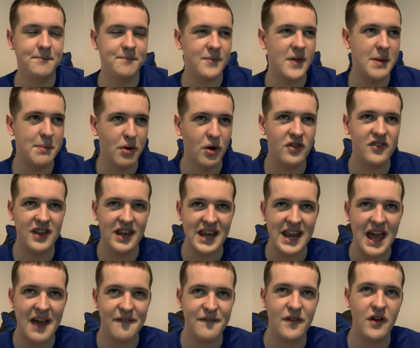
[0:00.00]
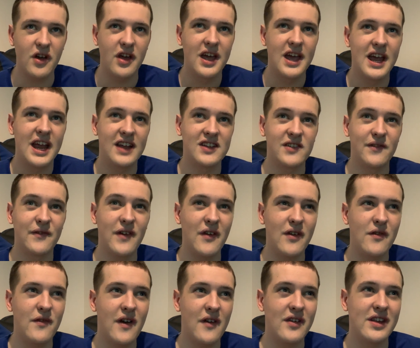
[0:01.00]
He puts in the effort. He's a
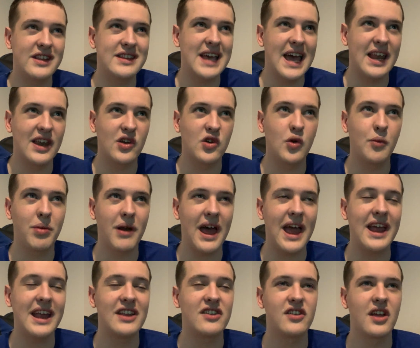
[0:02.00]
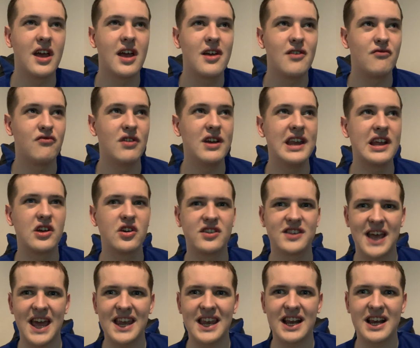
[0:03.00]
very, very technical player. He's really good
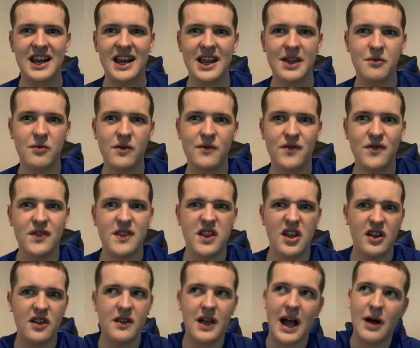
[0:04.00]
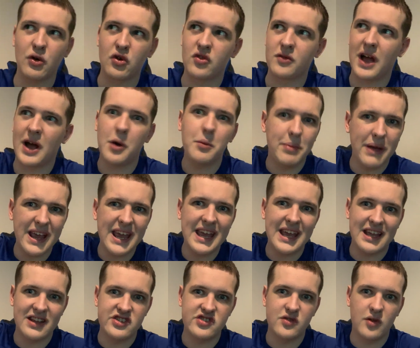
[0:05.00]
technically with the, how big
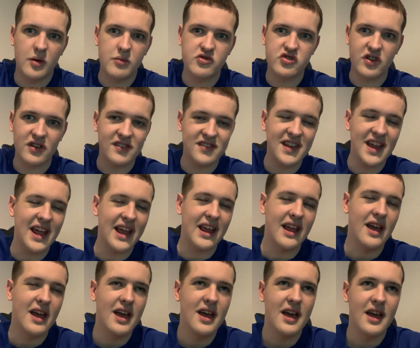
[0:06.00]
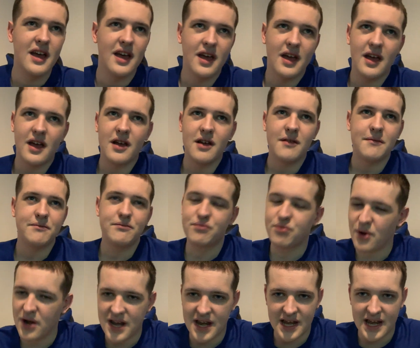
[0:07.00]
he is. You know what I'm trying to say?
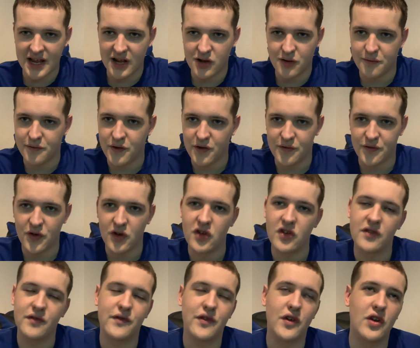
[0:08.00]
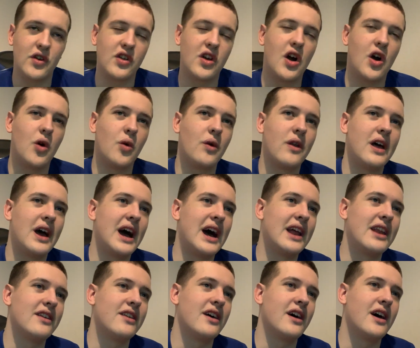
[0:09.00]
Brilliant link up for the third goal.
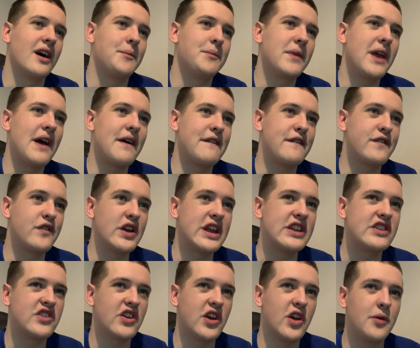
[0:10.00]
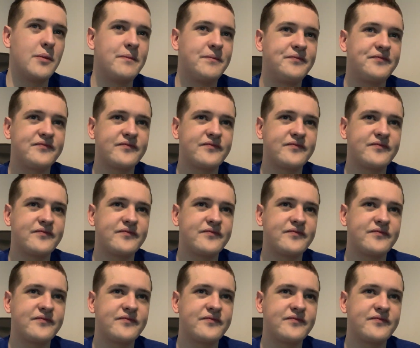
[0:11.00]
And yeah, 3-2.